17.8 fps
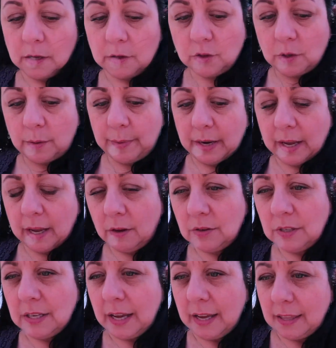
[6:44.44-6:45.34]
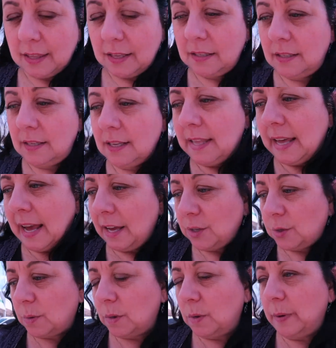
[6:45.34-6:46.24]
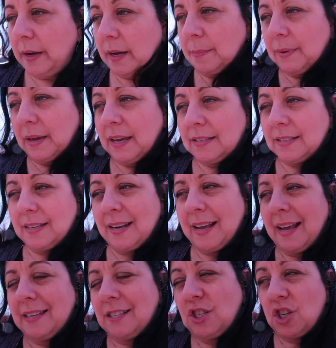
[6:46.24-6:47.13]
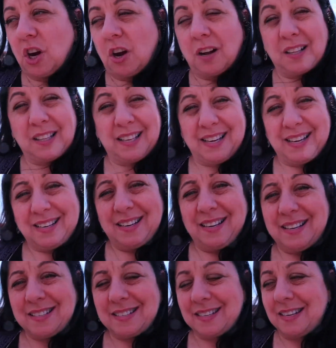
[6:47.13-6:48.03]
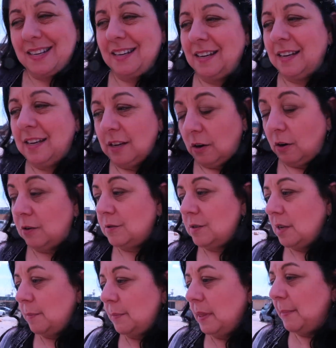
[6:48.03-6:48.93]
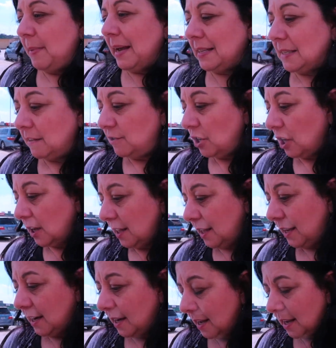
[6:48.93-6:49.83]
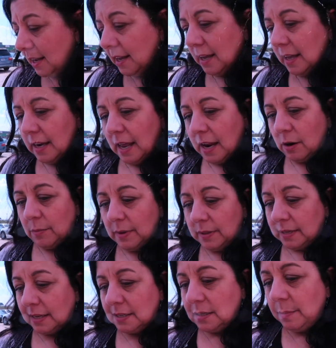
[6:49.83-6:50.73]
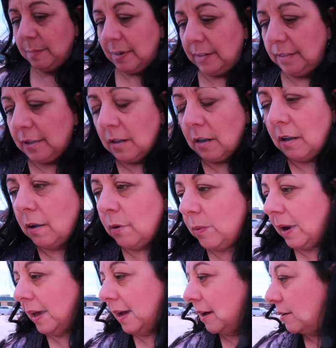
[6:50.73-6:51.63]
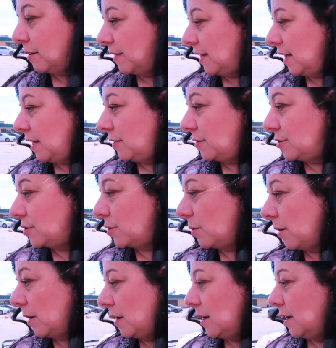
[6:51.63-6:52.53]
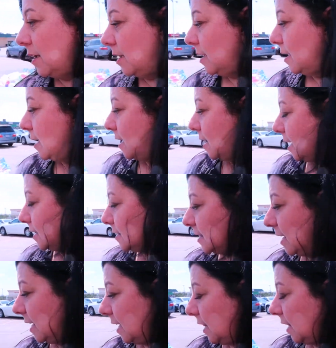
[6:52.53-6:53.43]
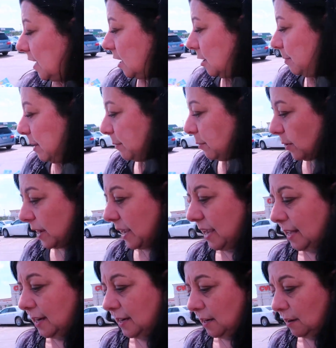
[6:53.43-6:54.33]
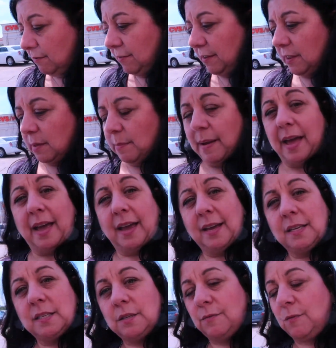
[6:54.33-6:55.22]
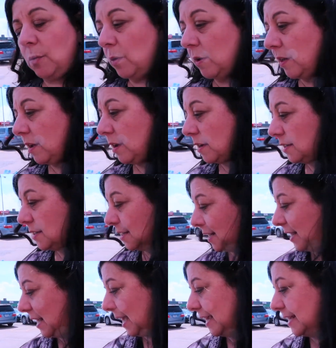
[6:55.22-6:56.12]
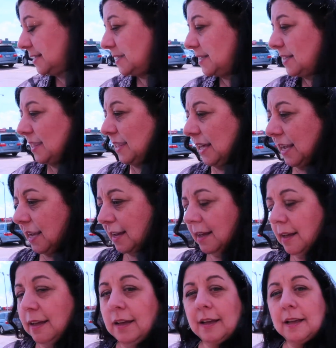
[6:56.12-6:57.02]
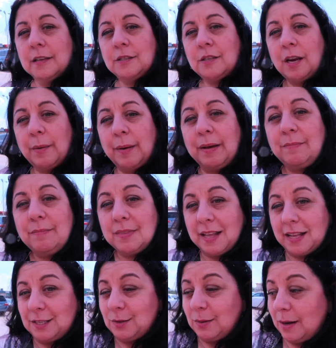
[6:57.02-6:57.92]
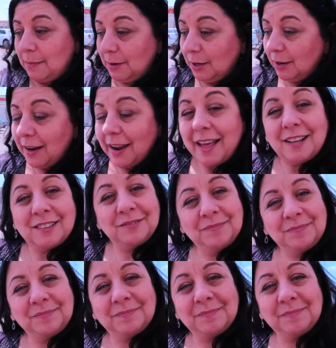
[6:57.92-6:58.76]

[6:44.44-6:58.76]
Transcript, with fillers: so I'm gonna go take this to the house real quick because it has chocolate in it, or some of the bags have chocolate, and I don't want that to melt in the car while I go to the other store because I need a little bit more candy to fill the bags for tonight's thing. So anyway, that's what I'm doing now.